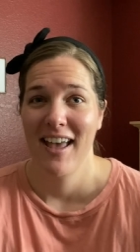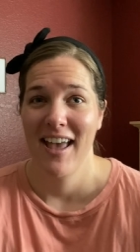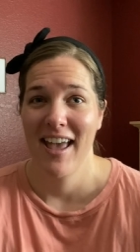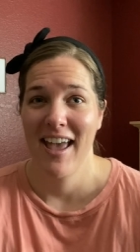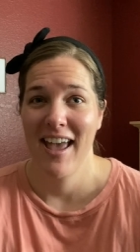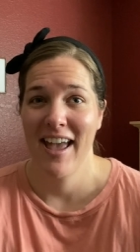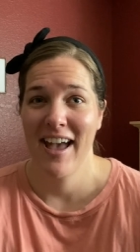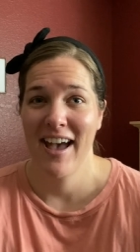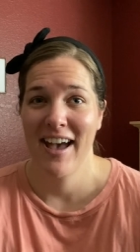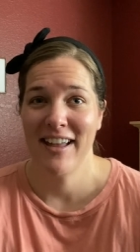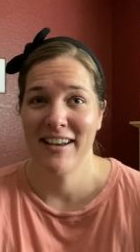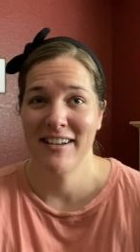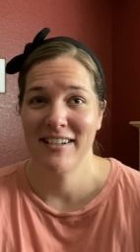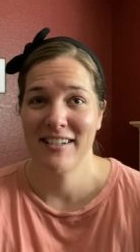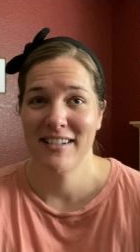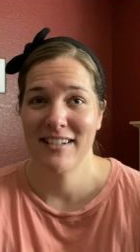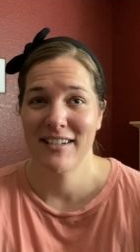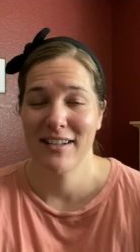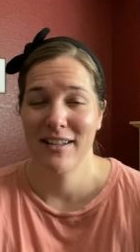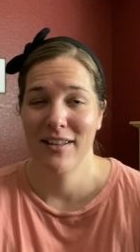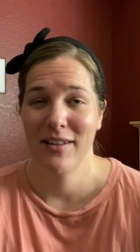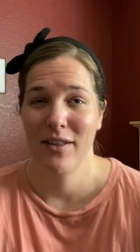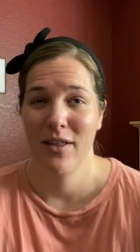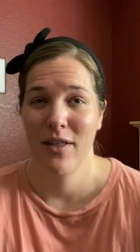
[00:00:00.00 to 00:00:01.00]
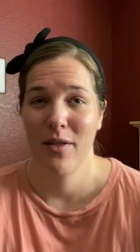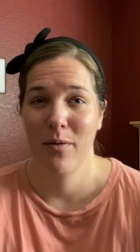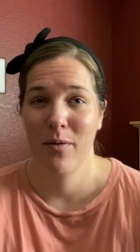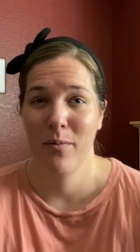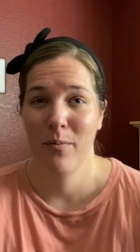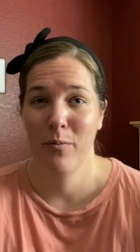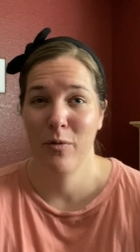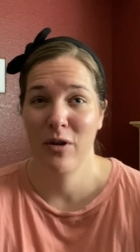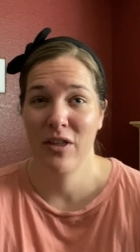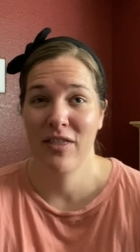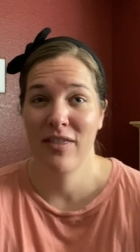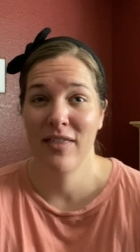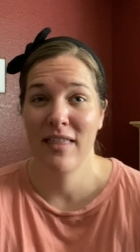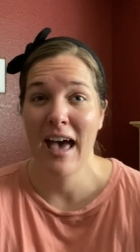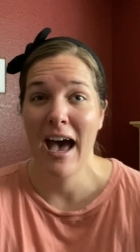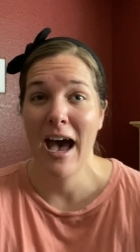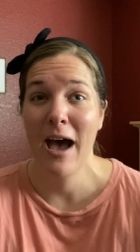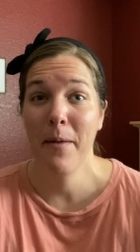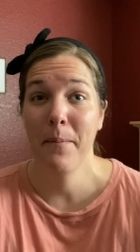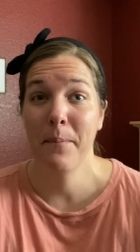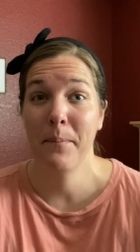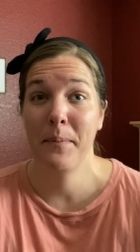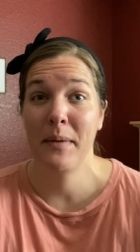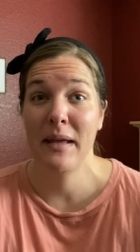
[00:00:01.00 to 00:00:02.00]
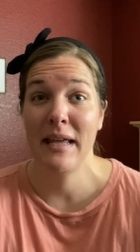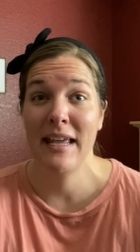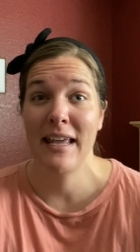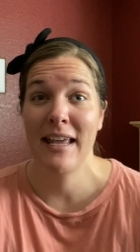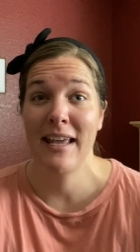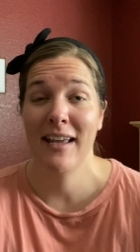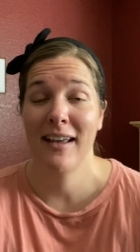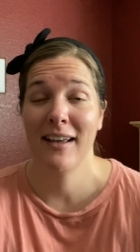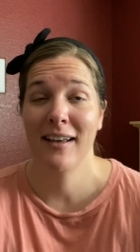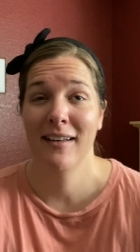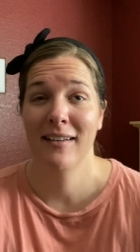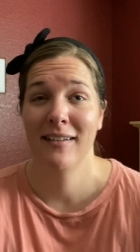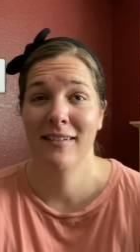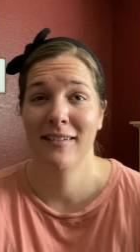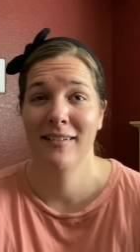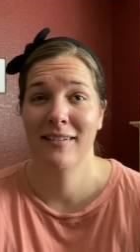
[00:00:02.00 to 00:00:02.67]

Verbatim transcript: And with that being